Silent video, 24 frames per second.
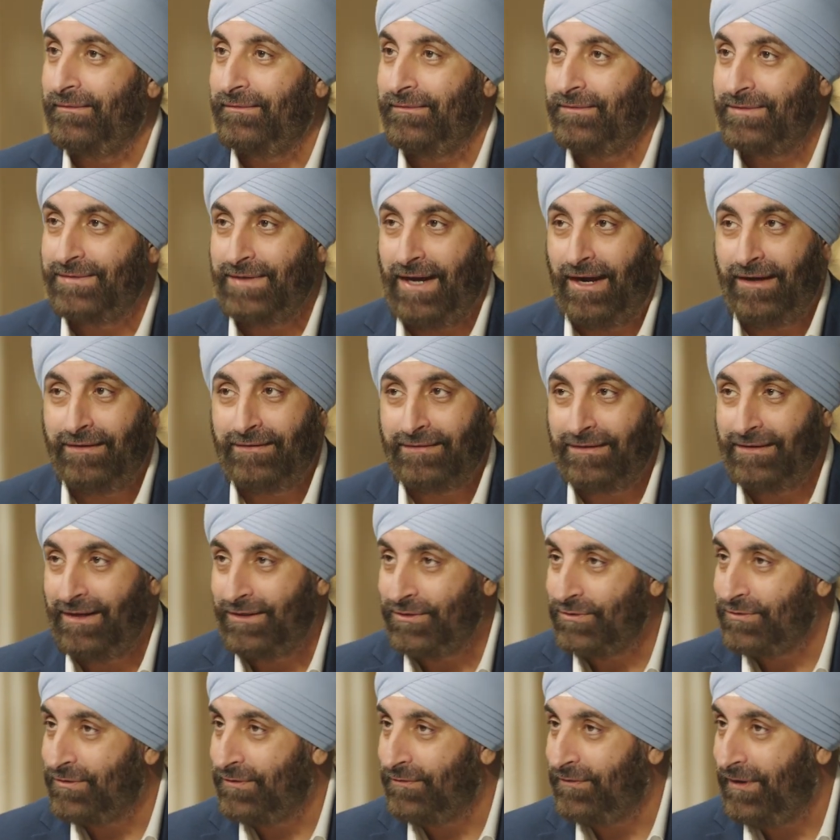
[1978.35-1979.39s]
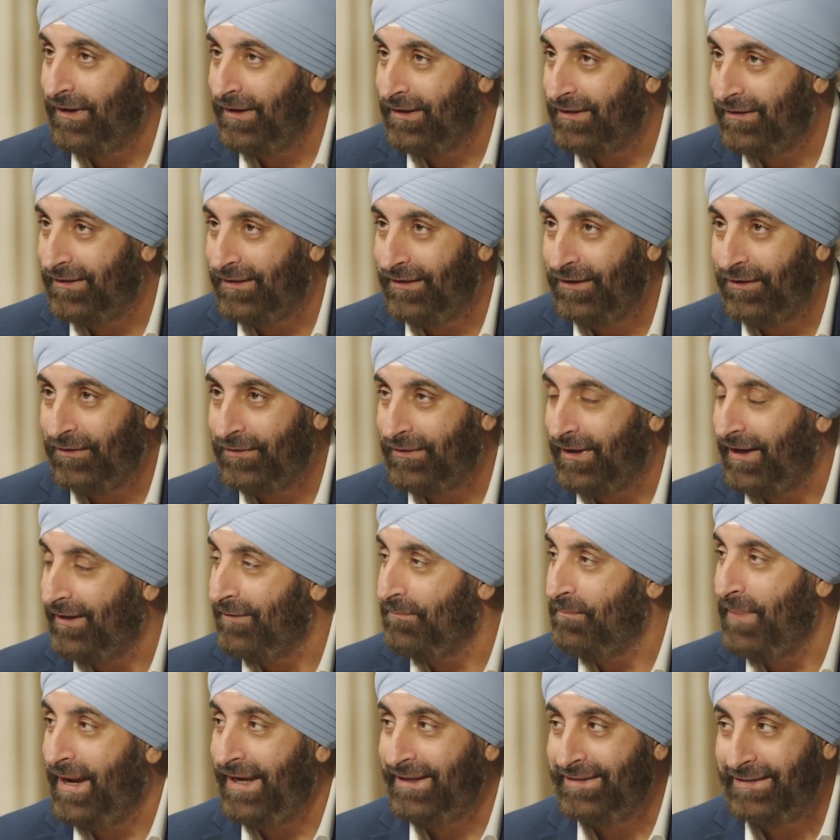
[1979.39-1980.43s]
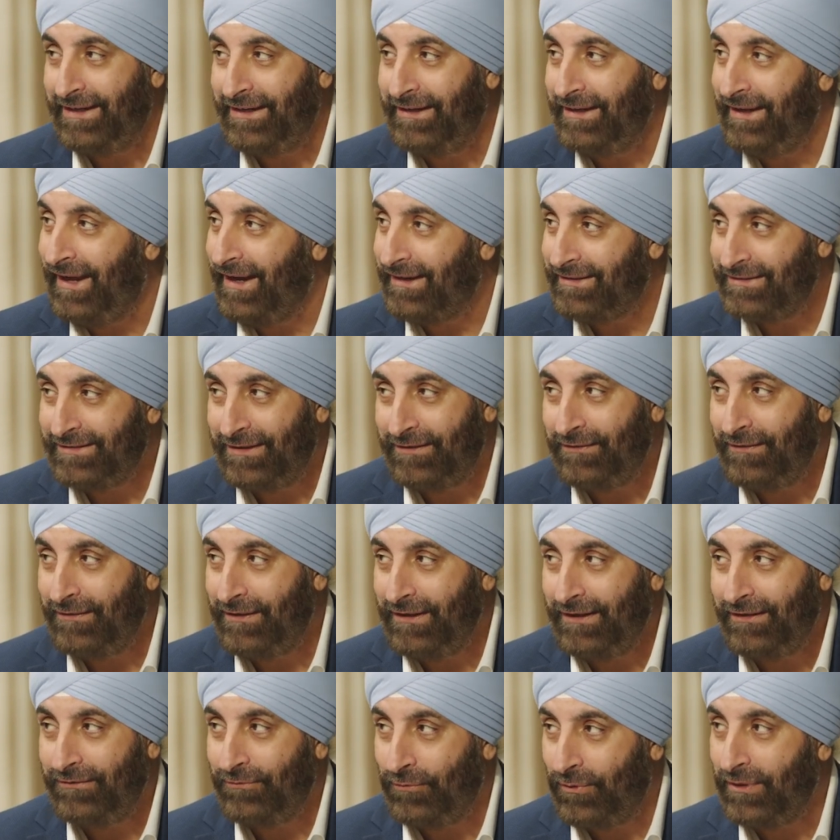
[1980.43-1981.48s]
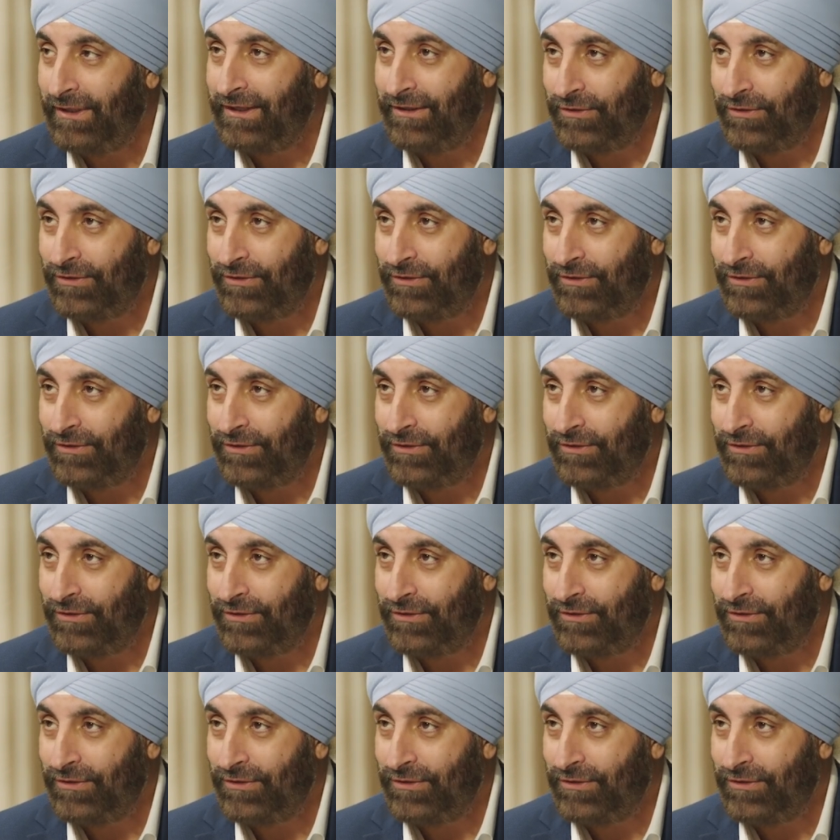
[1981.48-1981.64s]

Science connections are very clear. Kind of maintaining activity really